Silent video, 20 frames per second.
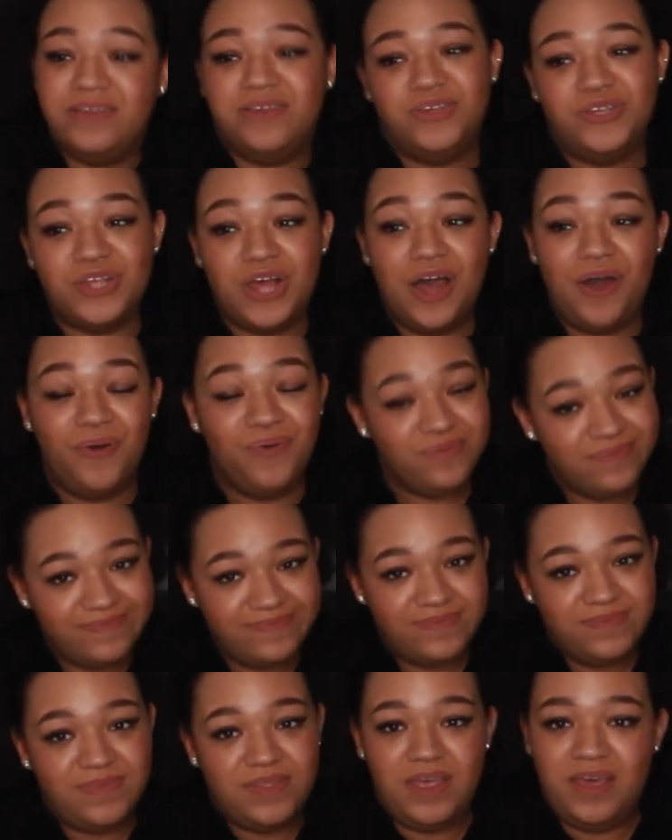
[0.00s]
So
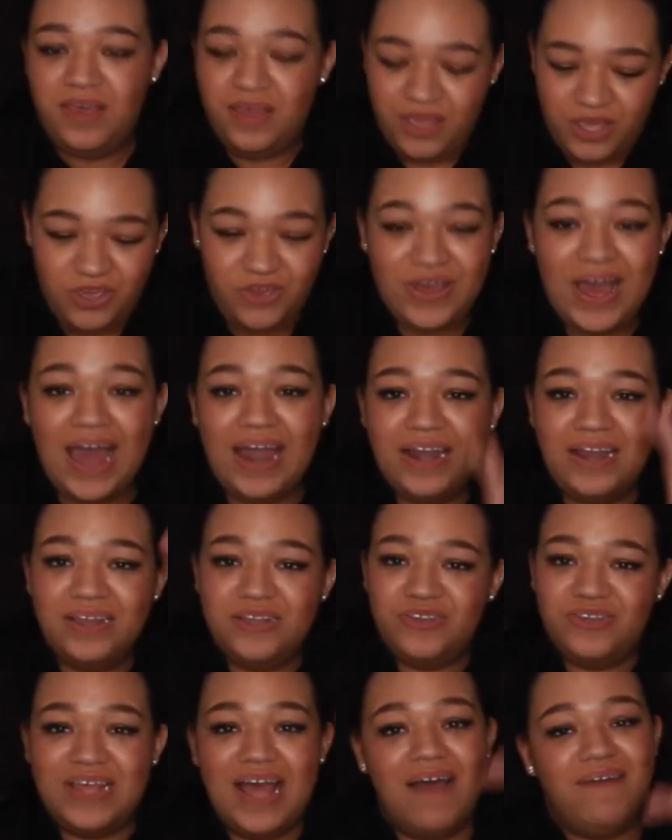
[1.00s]
you kind
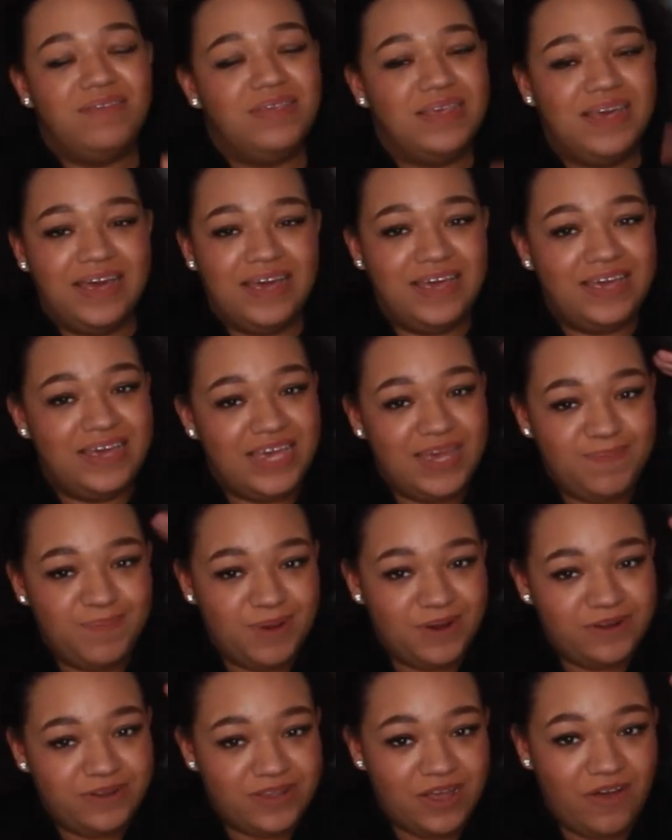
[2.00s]
of just have to like keep
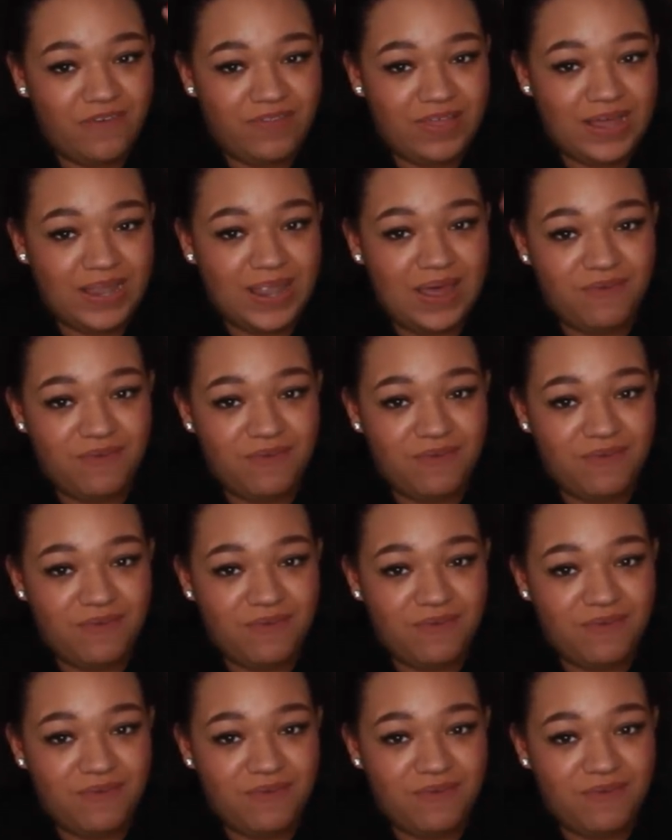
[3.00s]
yourself like